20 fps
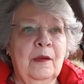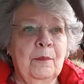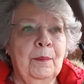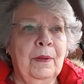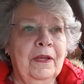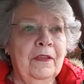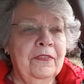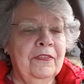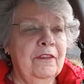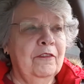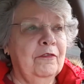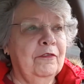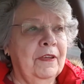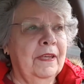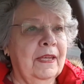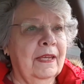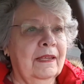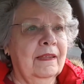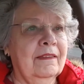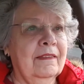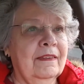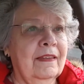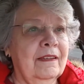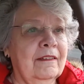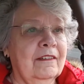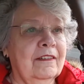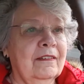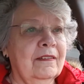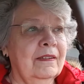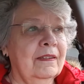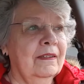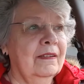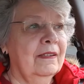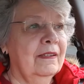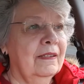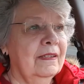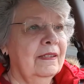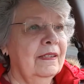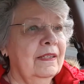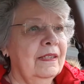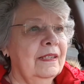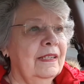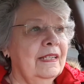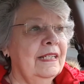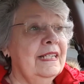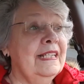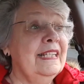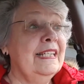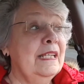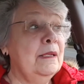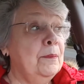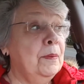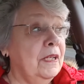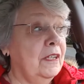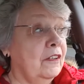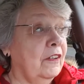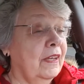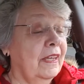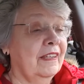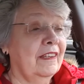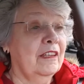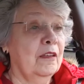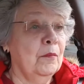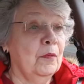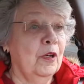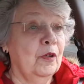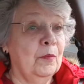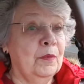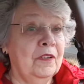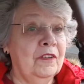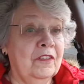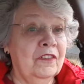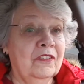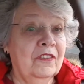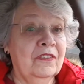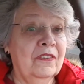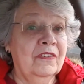about the fact that in Libya at the moment,